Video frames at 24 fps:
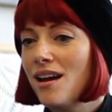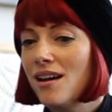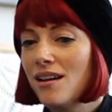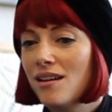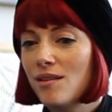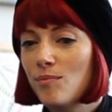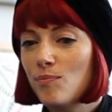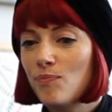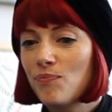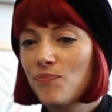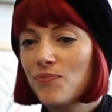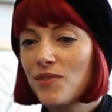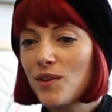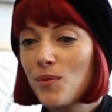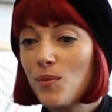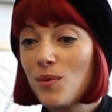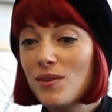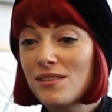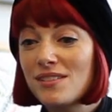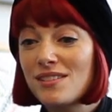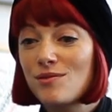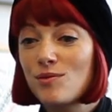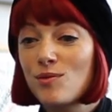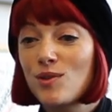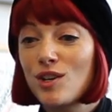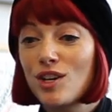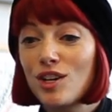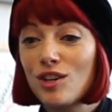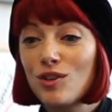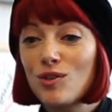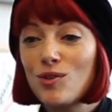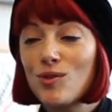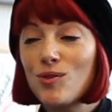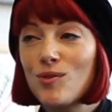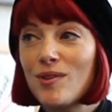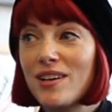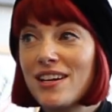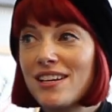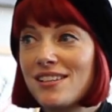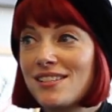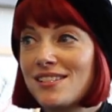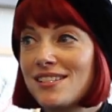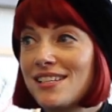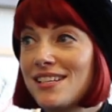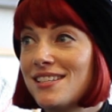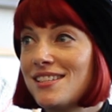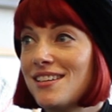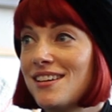Well, it's a
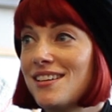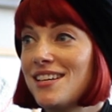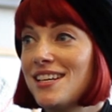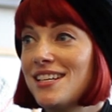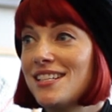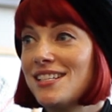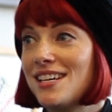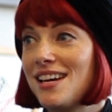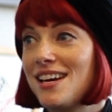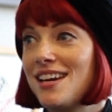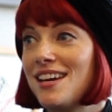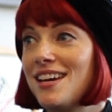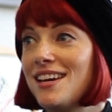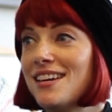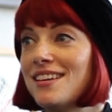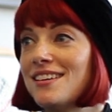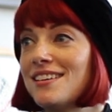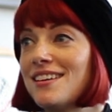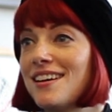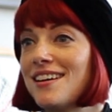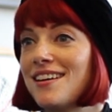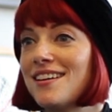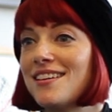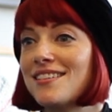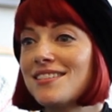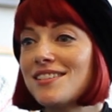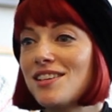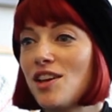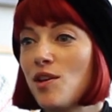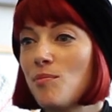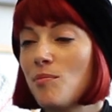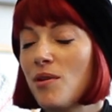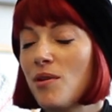gloriously sunny day, so